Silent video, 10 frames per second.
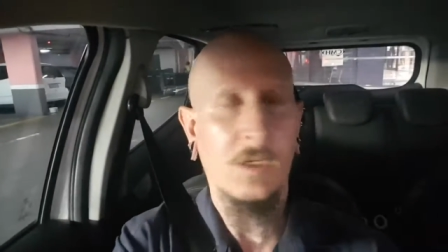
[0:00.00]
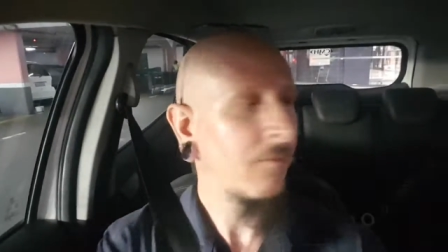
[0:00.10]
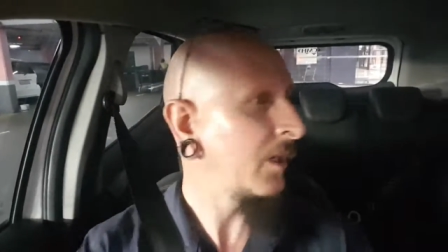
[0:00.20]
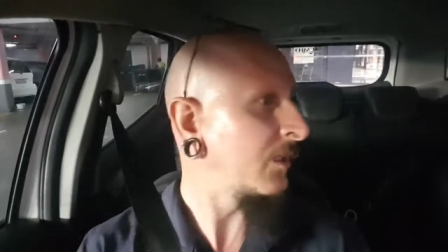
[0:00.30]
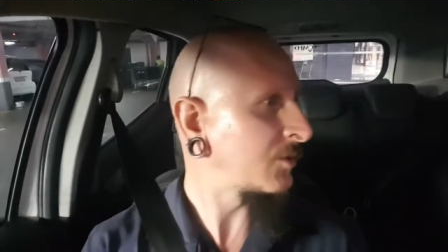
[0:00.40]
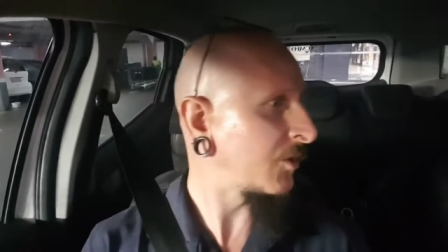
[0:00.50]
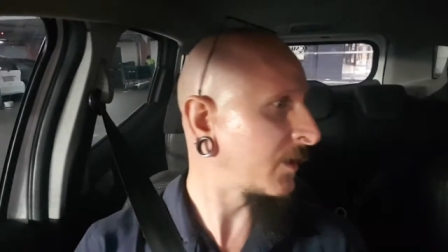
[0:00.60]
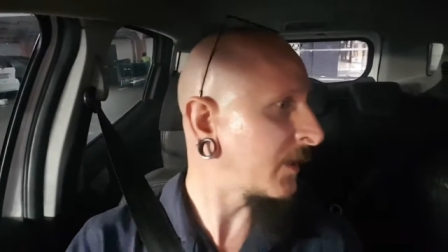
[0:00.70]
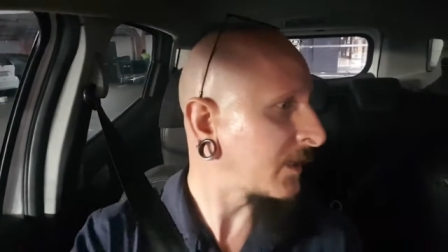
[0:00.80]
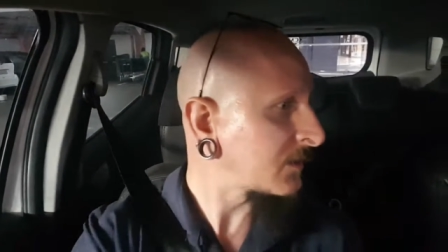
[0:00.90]
really
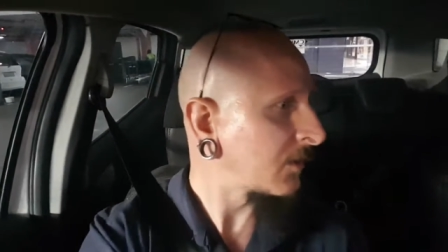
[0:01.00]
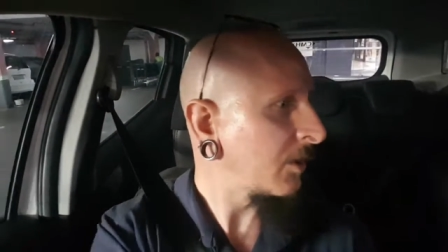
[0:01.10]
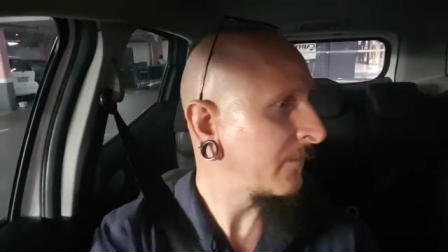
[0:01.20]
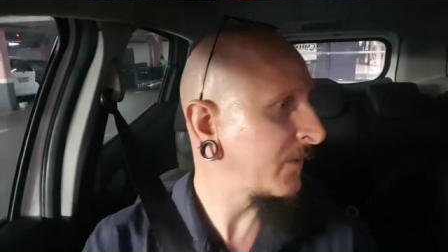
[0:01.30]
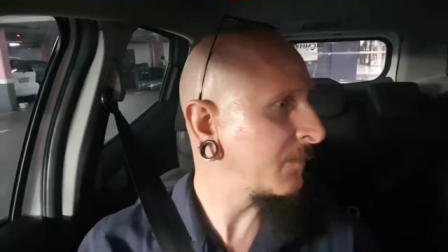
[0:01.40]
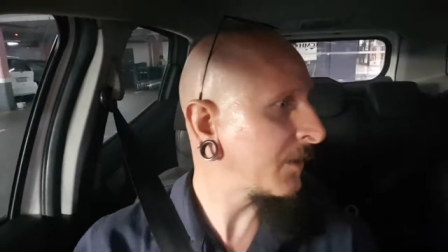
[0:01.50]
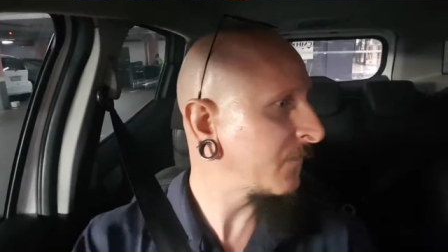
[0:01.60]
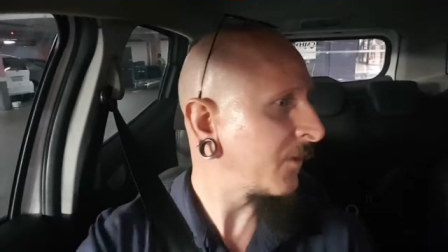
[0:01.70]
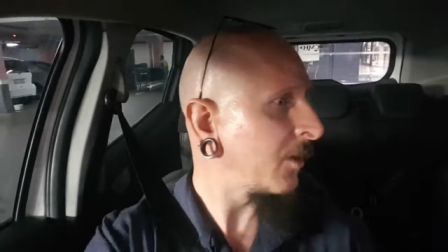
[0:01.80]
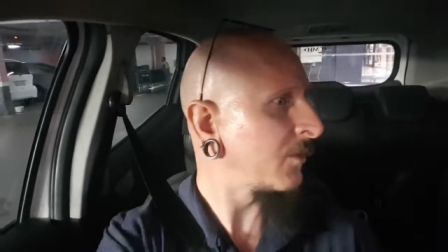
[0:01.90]
enjoying that and hopefully my
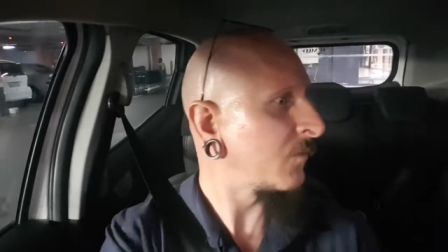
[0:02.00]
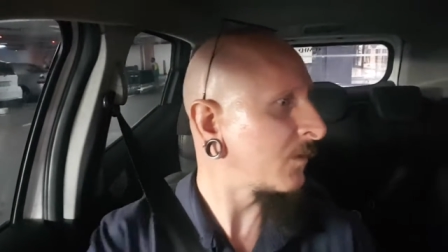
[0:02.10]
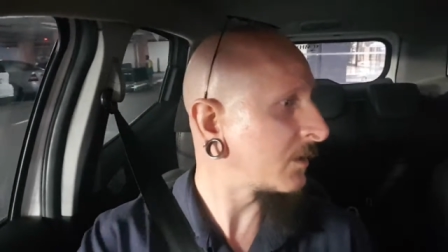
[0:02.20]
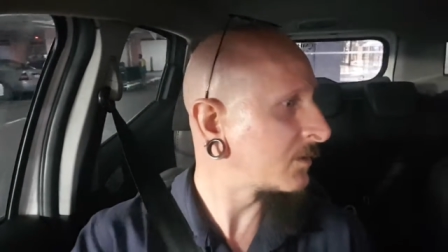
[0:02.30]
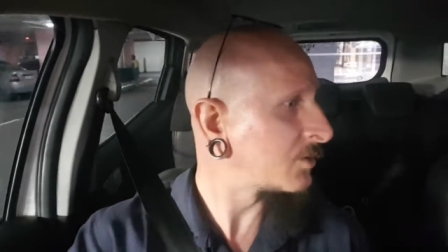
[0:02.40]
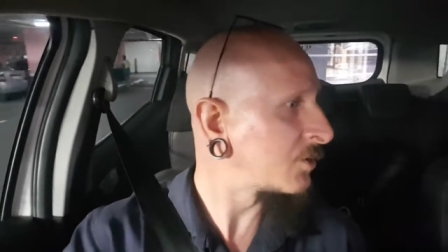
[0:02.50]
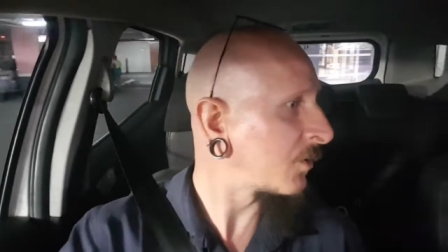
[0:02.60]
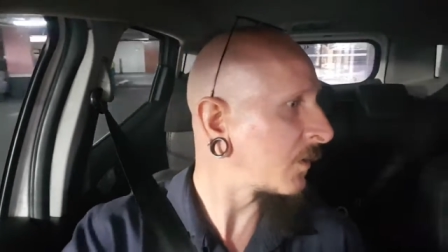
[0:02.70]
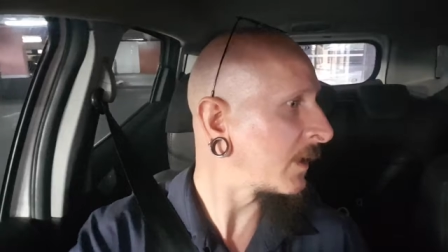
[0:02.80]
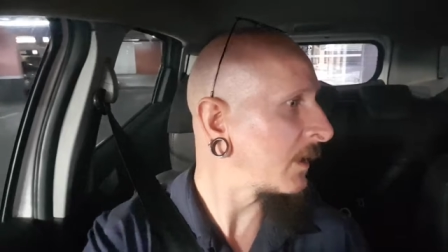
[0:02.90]
father will
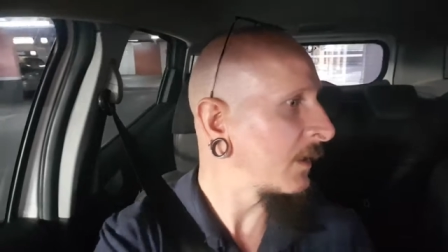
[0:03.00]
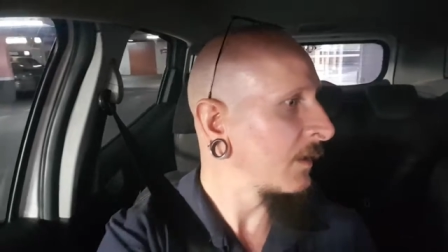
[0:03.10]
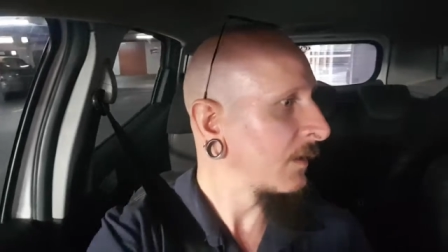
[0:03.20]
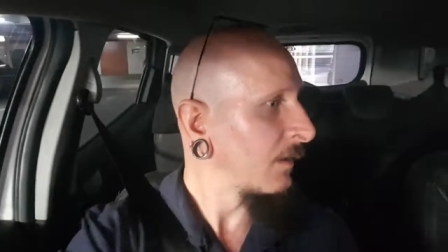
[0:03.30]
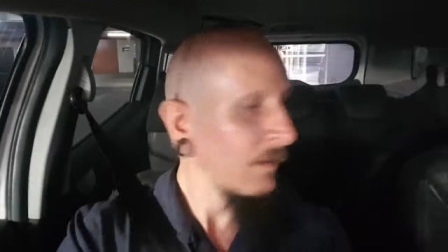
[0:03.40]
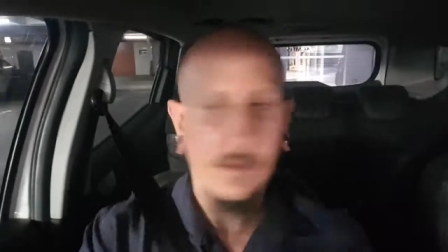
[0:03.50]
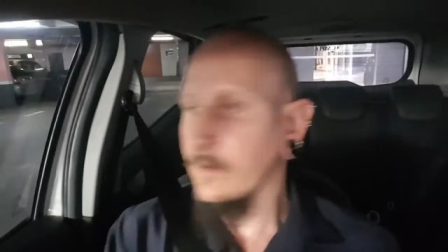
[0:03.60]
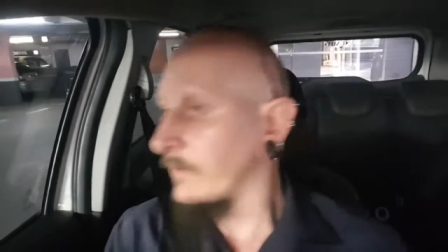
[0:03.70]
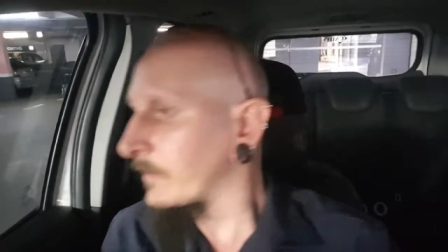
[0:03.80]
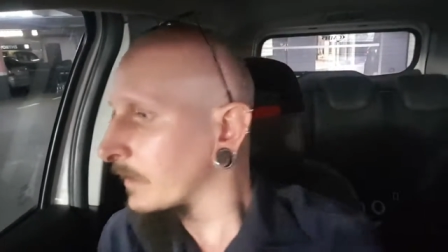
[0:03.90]
enjoy
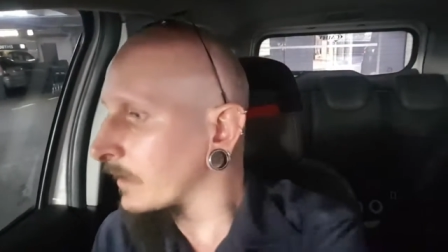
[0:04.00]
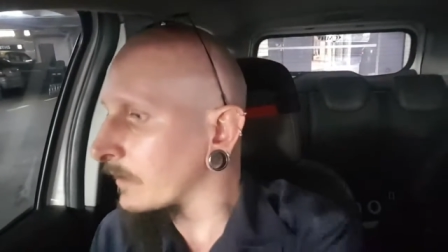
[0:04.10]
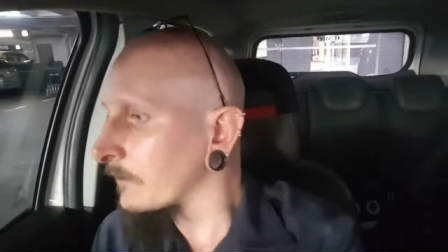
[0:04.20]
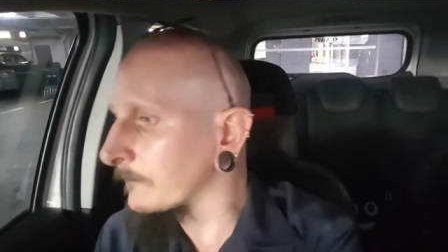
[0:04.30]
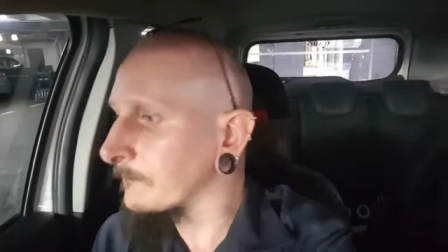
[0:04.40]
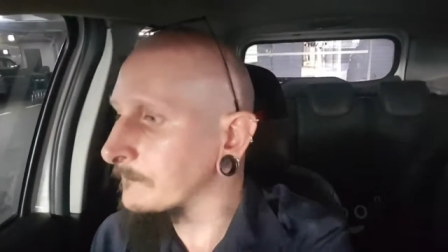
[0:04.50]
uh,